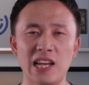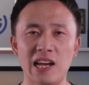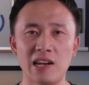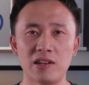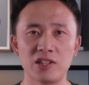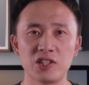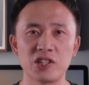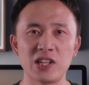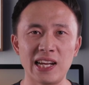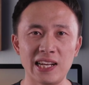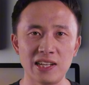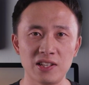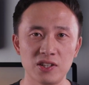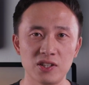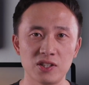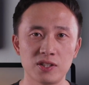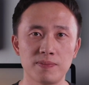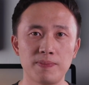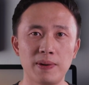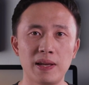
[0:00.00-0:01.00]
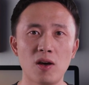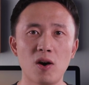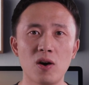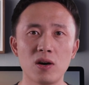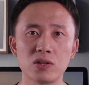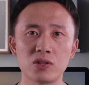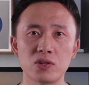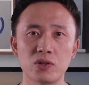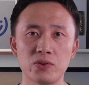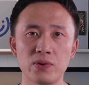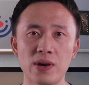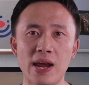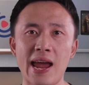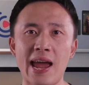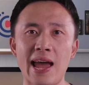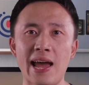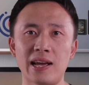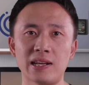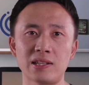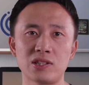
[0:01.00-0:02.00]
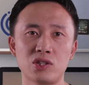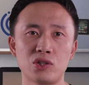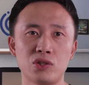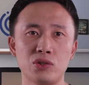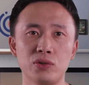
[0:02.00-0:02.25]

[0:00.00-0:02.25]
sound changes, but also reacts